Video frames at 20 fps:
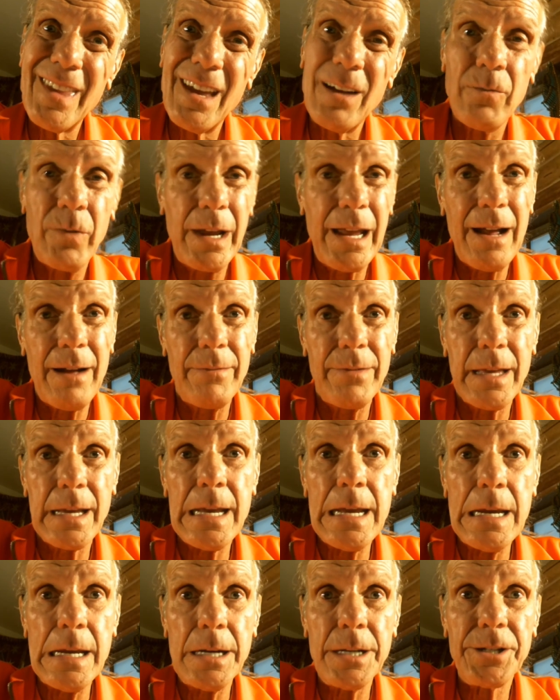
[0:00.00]
and we have
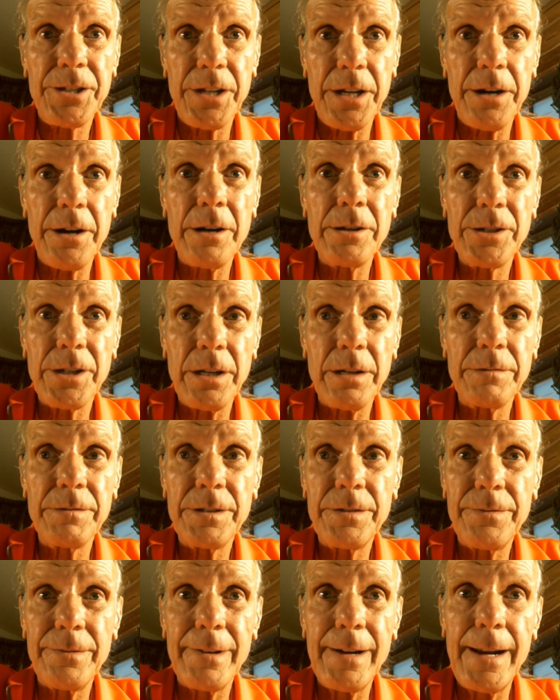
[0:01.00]
the key to set
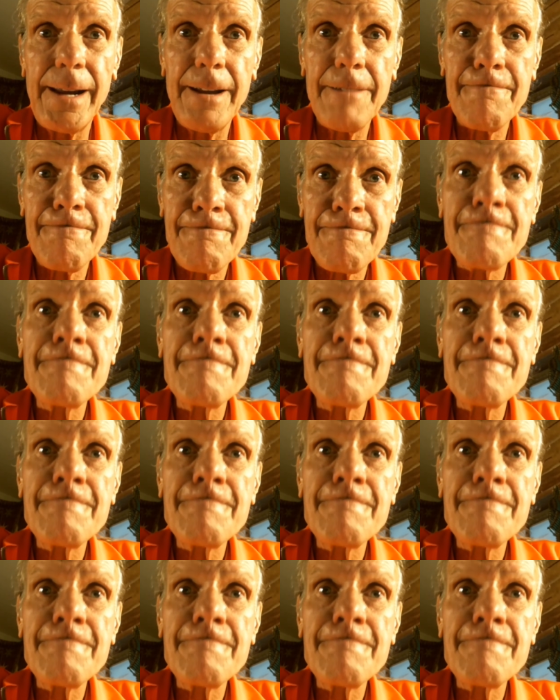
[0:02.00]
ourselves free.